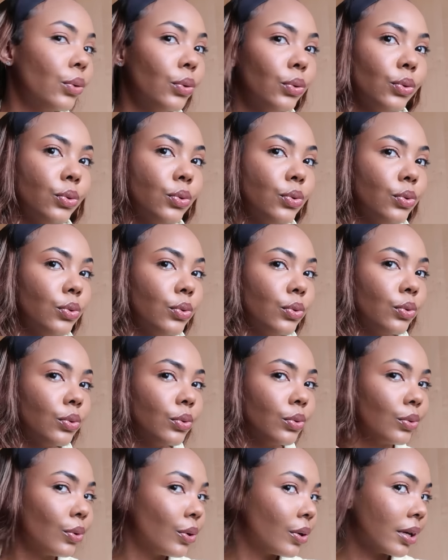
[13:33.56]

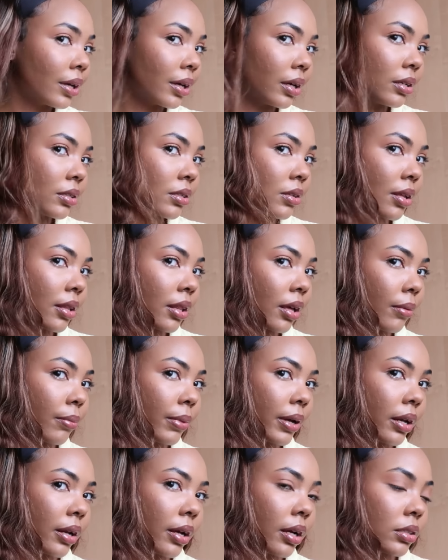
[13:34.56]
Ooh. Okay, it's not
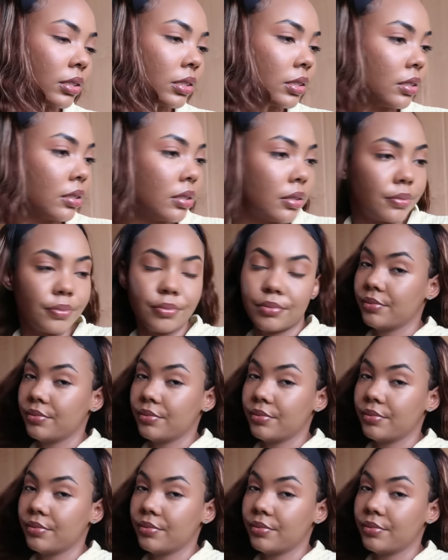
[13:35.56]
that bad, actually.